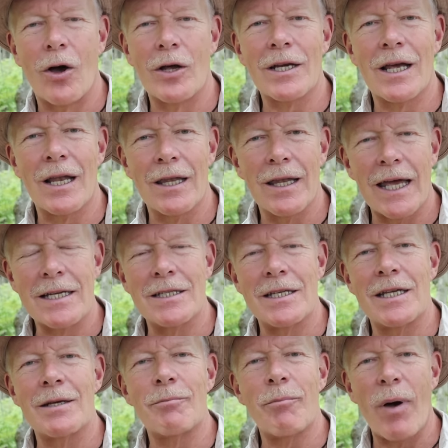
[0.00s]
on
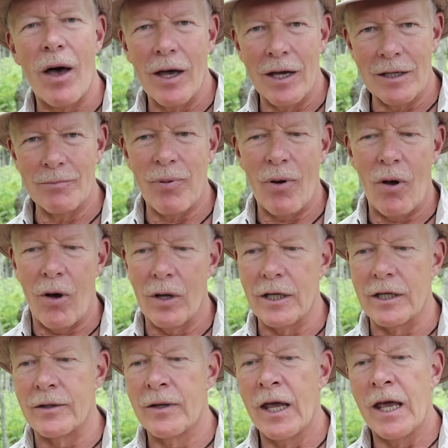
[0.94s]
collecting pine
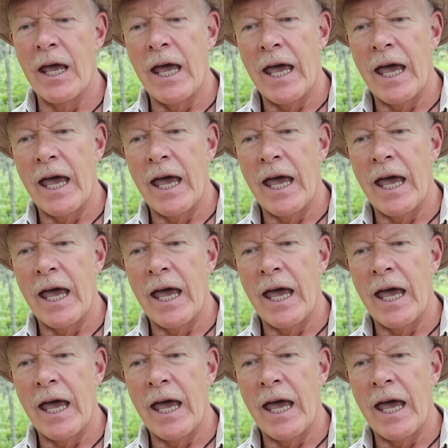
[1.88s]
pollen